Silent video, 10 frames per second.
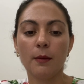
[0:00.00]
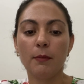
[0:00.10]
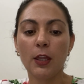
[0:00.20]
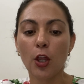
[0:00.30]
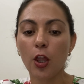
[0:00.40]

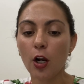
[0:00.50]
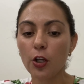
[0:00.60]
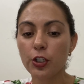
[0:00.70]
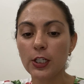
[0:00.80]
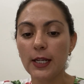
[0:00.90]

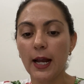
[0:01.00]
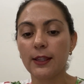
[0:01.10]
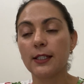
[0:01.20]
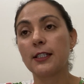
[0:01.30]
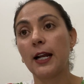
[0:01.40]
Methodology
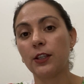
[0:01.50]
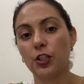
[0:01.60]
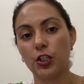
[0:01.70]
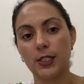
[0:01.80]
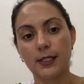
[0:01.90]
and
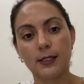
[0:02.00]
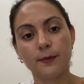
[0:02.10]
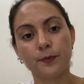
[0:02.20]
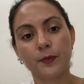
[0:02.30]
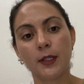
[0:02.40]
strategies.
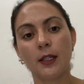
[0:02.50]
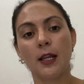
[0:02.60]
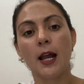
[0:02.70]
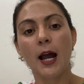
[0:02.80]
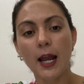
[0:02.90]

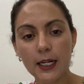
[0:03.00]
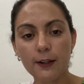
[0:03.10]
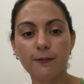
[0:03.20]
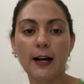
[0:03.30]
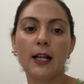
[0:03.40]
I
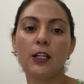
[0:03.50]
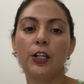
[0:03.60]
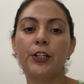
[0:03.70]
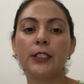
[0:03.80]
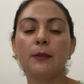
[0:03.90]
define
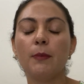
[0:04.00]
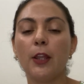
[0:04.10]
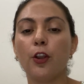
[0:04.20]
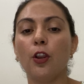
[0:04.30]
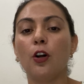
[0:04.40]
learning
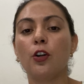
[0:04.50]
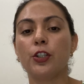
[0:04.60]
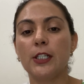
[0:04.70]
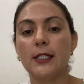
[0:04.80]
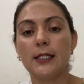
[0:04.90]

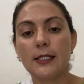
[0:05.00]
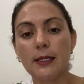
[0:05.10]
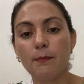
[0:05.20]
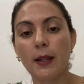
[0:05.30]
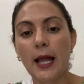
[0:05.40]
methodology
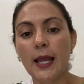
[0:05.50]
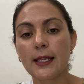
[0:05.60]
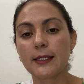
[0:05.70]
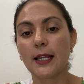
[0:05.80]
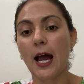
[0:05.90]
simply
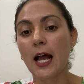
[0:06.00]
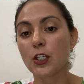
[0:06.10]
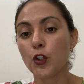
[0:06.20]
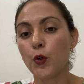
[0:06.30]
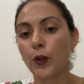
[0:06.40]

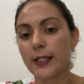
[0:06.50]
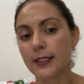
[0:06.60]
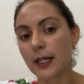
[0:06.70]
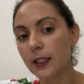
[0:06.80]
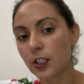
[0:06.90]
as your
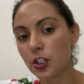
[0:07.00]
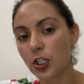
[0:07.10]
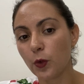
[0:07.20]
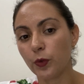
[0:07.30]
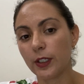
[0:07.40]

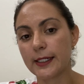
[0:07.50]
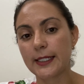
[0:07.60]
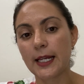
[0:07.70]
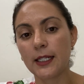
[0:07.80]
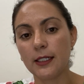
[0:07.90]
strategic
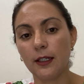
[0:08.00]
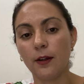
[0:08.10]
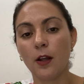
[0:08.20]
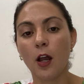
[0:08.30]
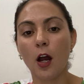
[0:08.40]
understanding
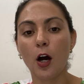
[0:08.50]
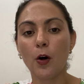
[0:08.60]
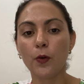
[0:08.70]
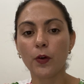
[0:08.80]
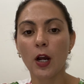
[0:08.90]

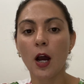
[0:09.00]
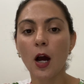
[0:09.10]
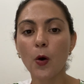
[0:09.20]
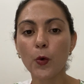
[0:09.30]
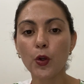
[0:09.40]
of
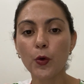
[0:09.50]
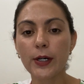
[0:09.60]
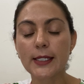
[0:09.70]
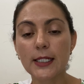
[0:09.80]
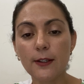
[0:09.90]
how you
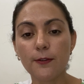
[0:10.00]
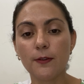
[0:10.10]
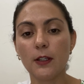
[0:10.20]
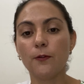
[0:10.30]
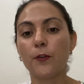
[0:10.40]

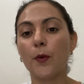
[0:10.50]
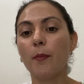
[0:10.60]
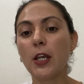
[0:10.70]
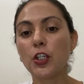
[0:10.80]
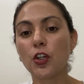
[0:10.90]
receive
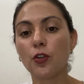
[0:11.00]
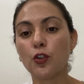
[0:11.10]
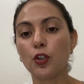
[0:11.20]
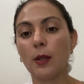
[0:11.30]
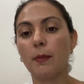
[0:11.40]
information
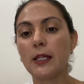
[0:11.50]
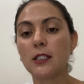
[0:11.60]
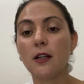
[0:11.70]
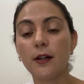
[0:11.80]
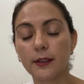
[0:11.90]
to the best
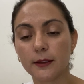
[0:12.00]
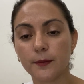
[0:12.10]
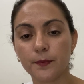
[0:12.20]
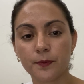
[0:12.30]
learn.